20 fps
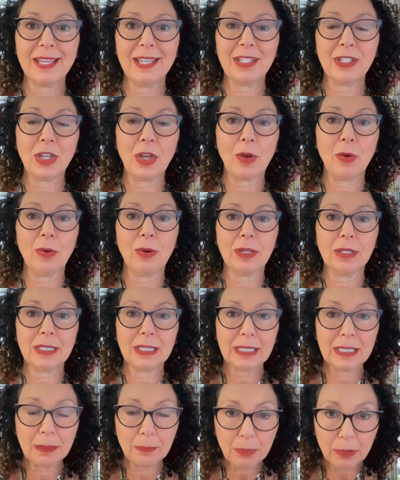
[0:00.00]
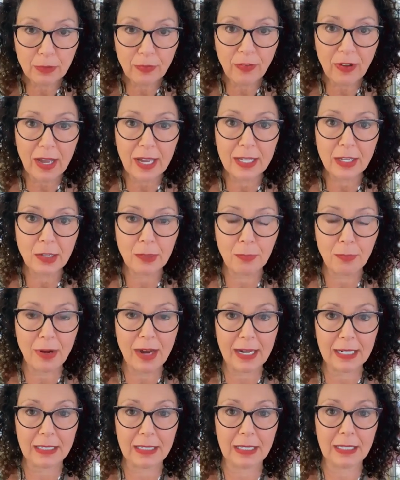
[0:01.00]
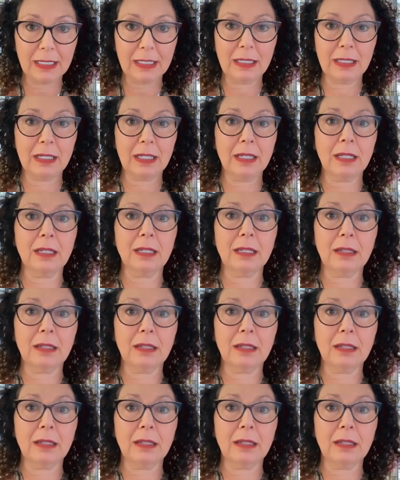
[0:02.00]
So simplify your practice,